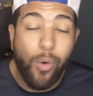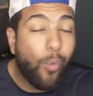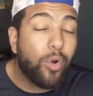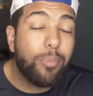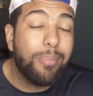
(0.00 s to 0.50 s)

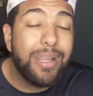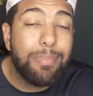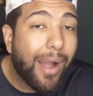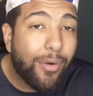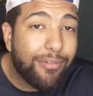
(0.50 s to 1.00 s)
or many
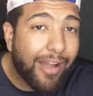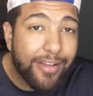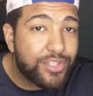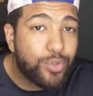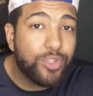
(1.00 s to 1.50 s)
Power
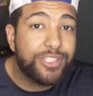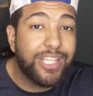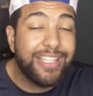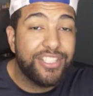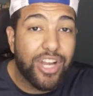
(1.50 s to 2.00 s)
5 schools
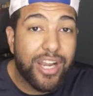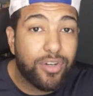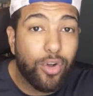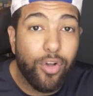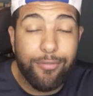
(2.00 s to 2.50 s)
in
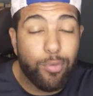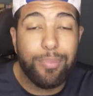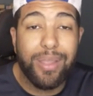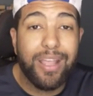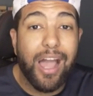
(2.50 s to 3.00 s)
general, if we're
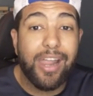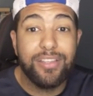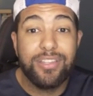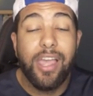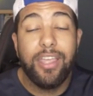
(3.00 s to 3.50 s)
being honest.